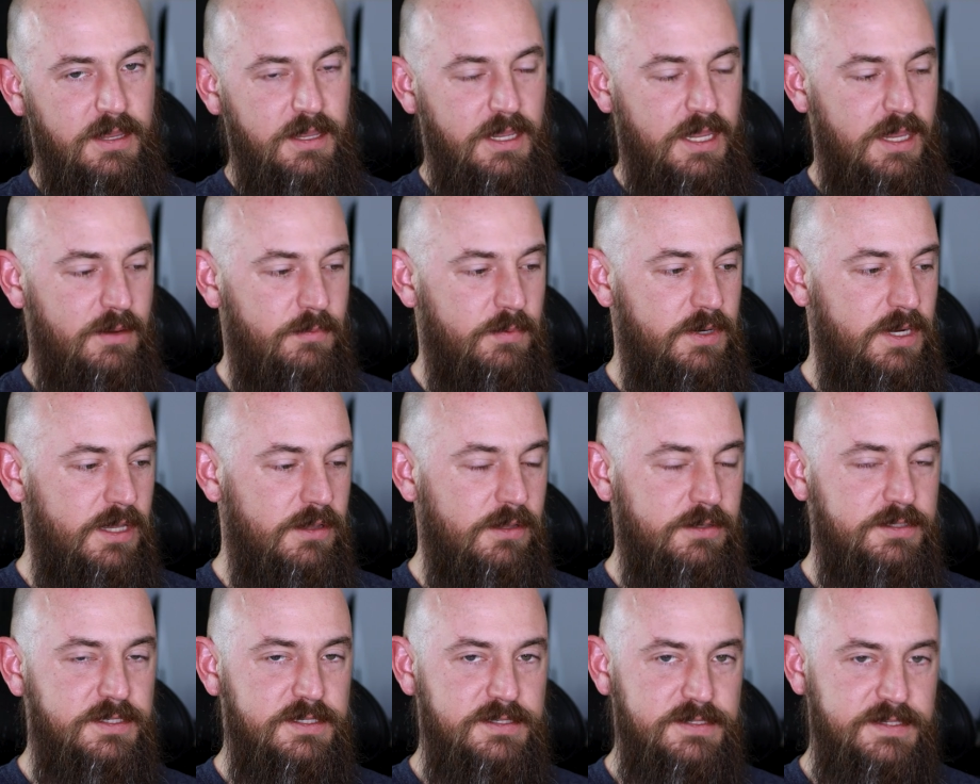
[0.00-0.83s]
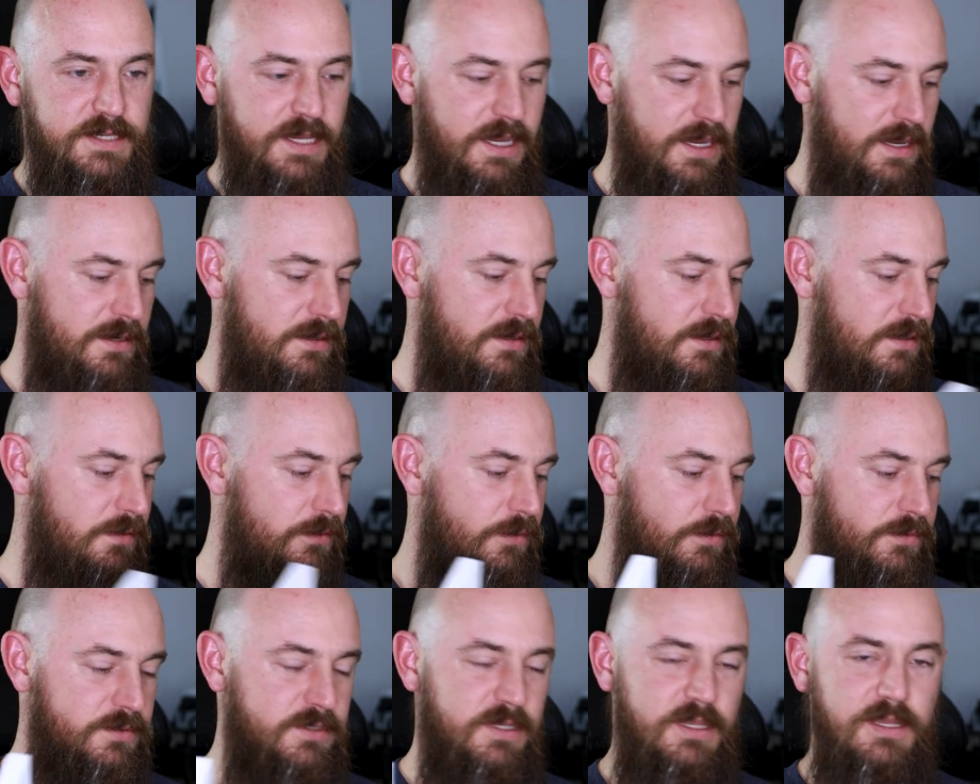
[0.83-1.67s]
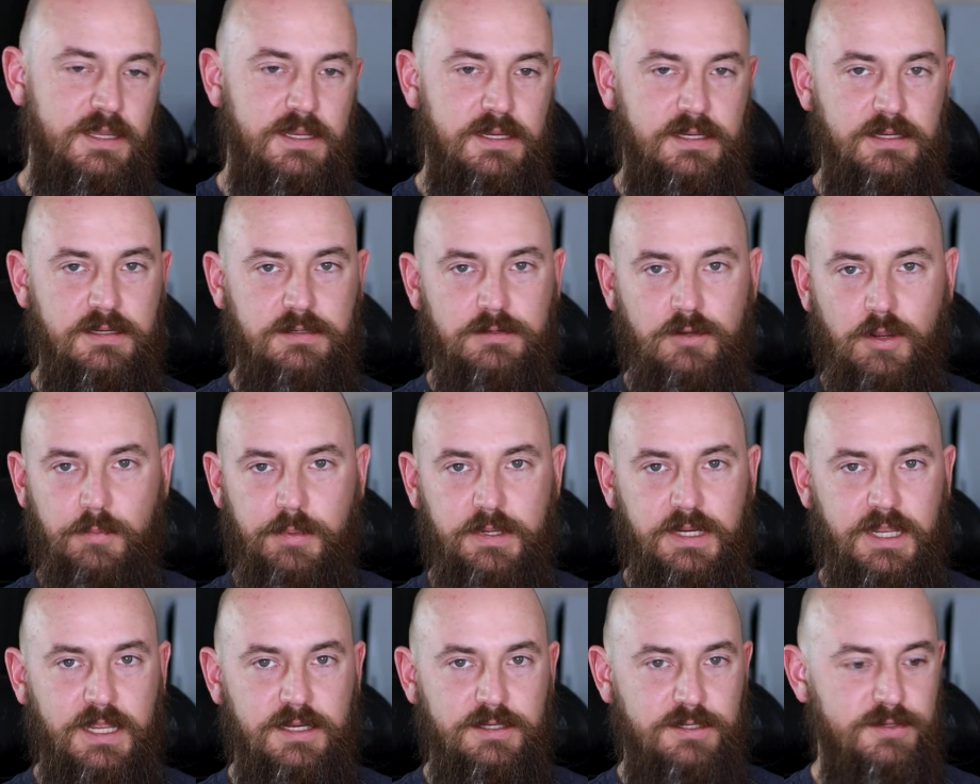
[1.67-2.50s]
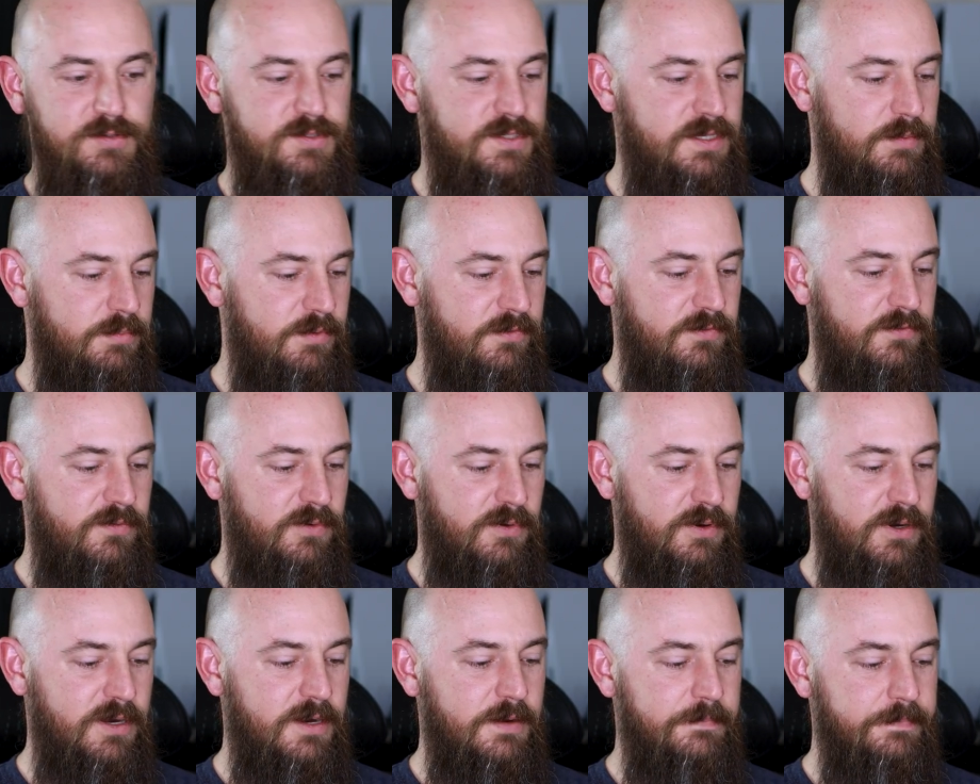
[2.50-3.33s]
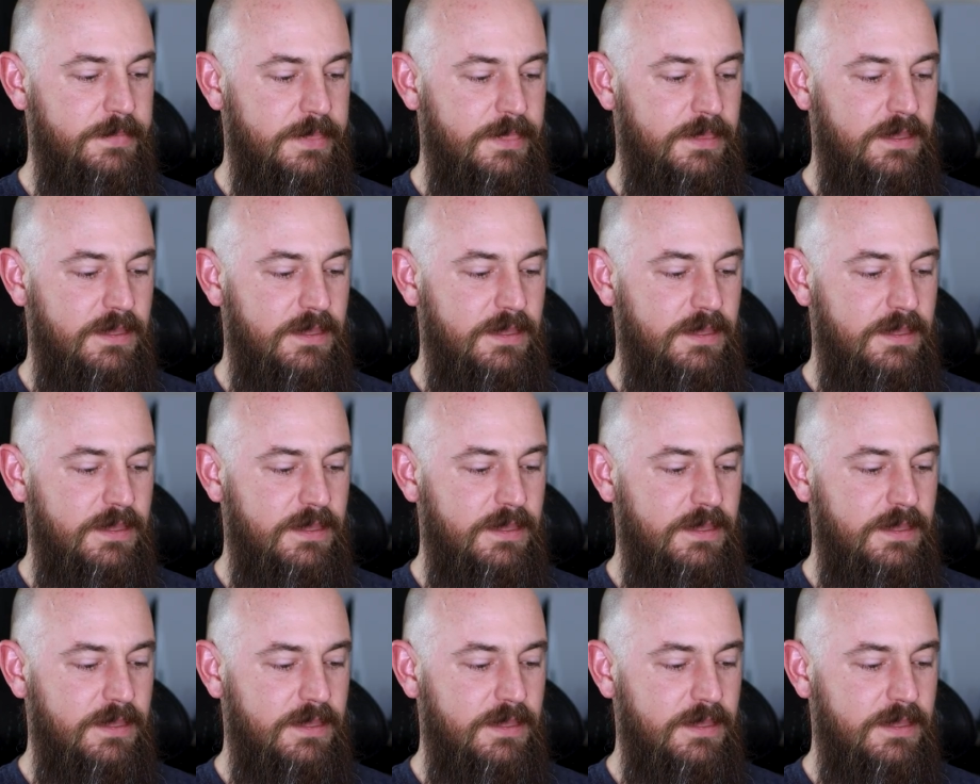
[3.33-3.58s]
And when I looked inside, it looked like nobody had used it before.